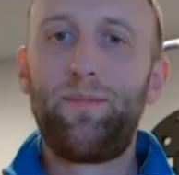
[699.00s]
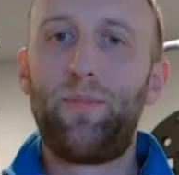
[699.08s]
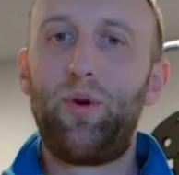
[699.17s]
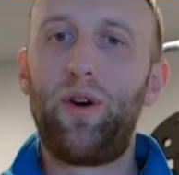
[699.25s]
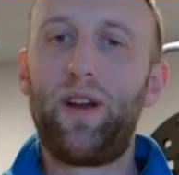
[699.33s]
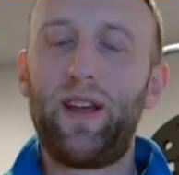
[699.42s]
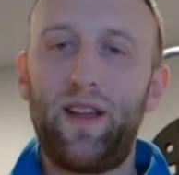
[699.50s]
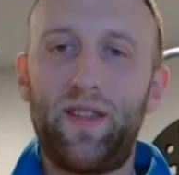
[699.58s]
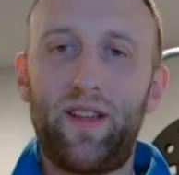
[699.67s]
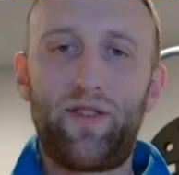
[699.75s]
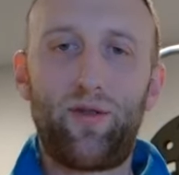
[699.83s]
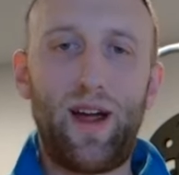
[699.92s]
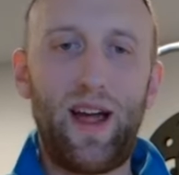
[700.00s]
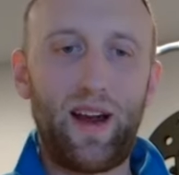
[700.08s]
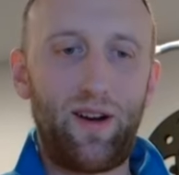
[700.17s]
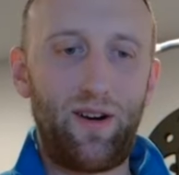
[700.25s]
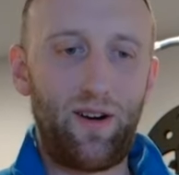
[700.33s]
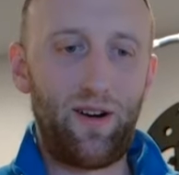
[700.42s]
put in the
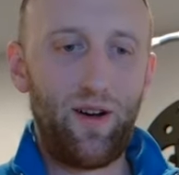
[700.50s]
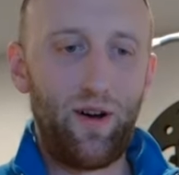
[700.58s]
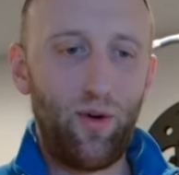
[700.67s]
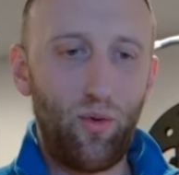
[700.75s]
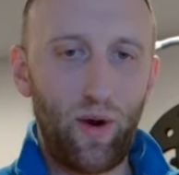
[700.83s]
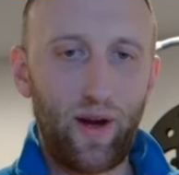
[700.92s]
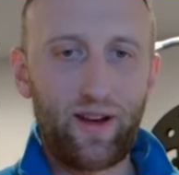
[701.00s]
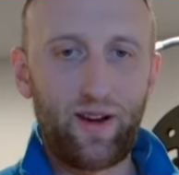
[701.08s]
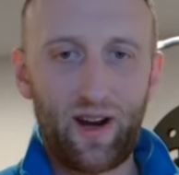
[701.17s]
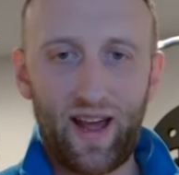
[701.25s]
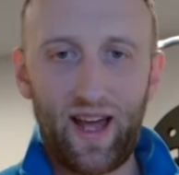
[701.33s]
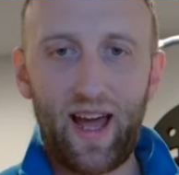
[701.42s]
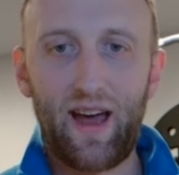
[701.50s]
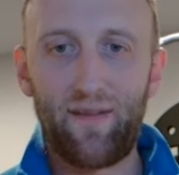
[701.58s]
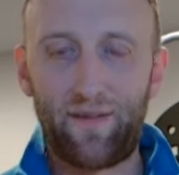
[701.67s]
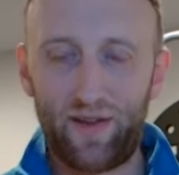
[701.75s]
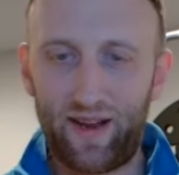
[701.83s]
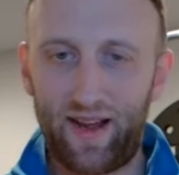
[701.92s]
tracker what you're going to
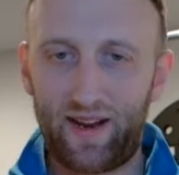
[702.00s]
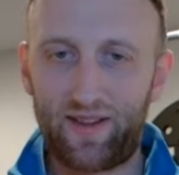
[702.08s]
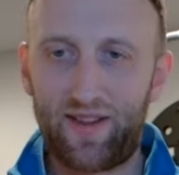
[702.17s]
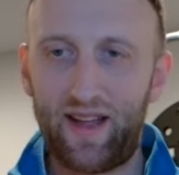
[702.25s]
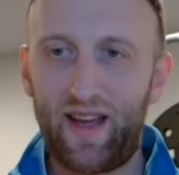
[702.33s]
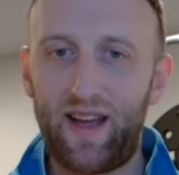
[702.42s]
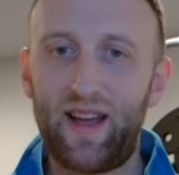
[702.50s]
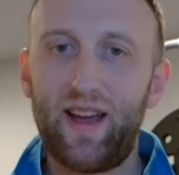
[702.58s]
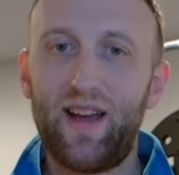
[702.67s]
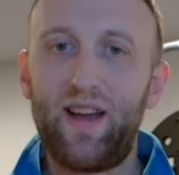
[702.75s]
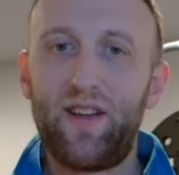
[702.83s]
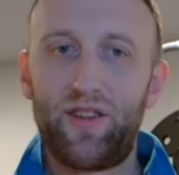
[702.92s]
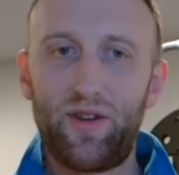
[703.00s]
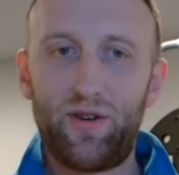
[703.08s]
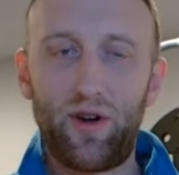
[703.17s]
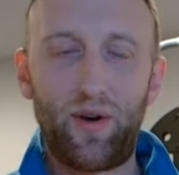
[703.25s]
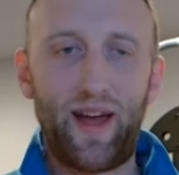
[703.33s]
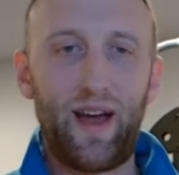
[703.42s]
have for the next day, so you
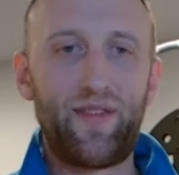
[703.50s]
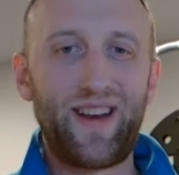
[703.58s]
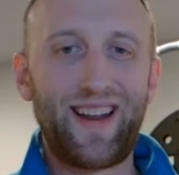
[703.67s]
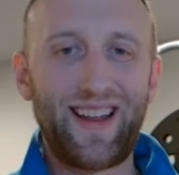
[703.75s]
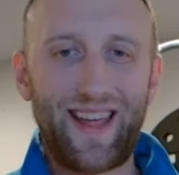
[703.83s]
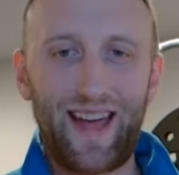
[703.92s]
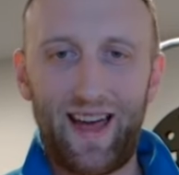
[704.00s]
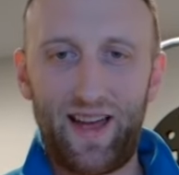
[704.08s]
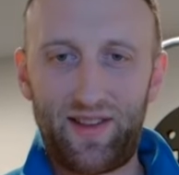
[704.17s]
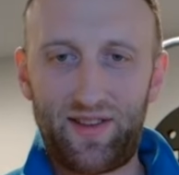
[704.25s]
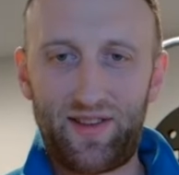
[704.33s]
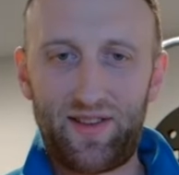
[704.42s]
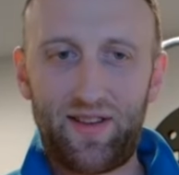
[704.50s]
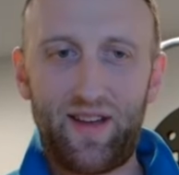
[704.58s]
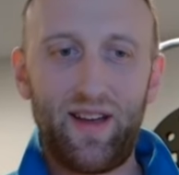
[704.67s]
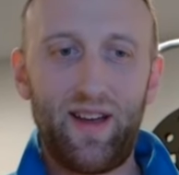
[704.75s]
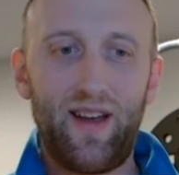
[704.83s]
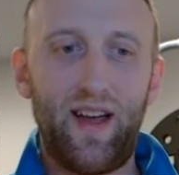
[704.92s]
don't have to guess
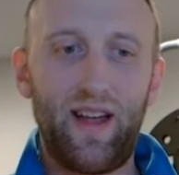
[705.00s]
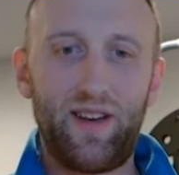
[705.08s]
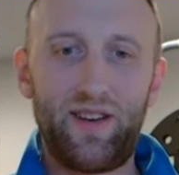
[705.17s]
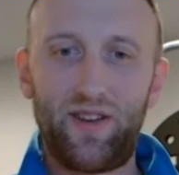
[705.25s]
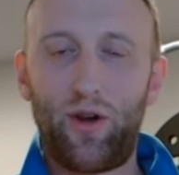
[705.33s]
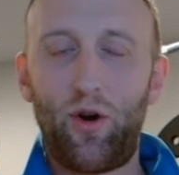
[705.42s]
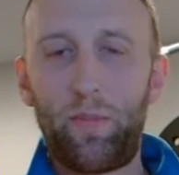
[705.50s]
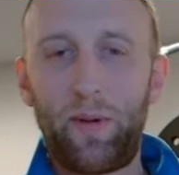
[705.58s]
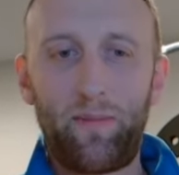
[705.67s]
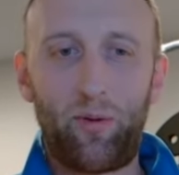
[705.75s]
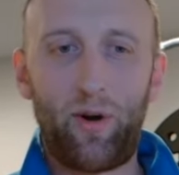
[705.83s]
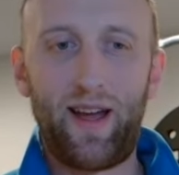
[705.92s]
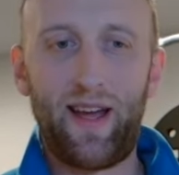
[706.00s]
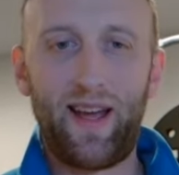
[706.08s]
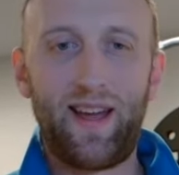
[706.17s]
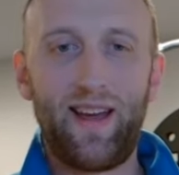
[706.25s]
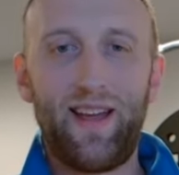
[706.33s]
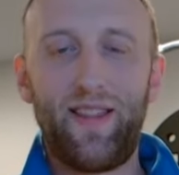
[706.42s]
and just hope and
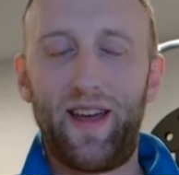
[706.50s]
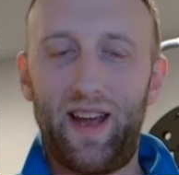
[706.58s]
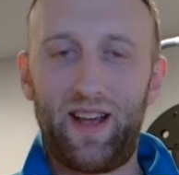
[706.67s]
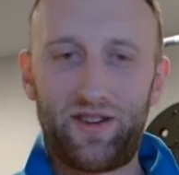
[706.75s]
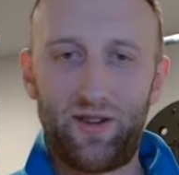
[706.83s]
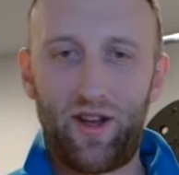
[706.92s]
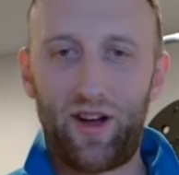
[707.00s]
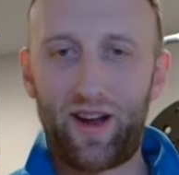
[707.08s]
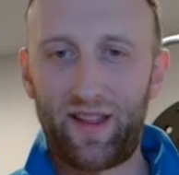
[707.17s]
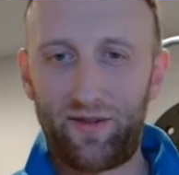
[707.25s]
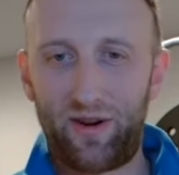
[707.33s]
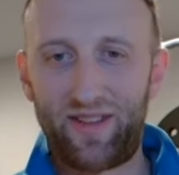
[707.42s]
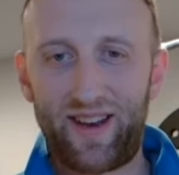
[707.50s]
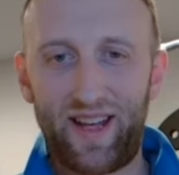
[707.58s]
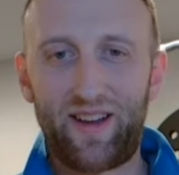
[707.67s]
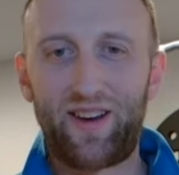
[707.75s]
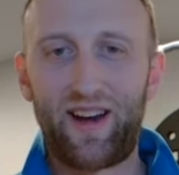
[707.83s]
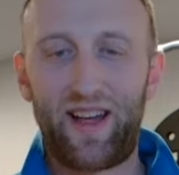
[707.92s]
pray that as you're logging throughout the
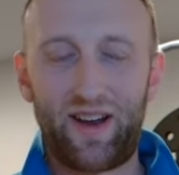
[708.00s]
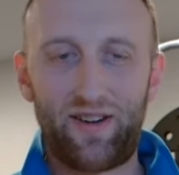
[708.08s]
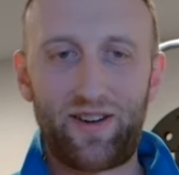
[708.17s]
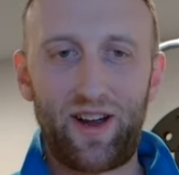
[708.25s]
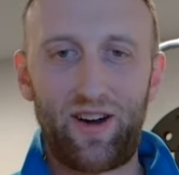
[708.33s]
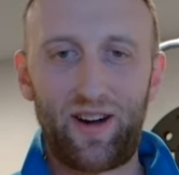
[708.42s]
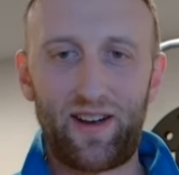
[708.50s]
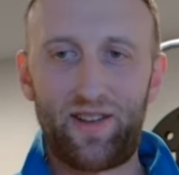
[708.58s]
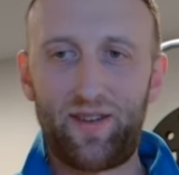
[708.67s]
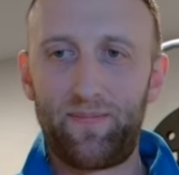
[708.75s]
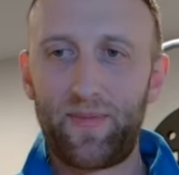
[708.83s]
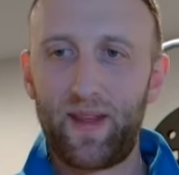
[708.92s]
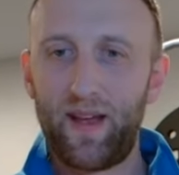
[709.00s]
day, you're going to hit your targets.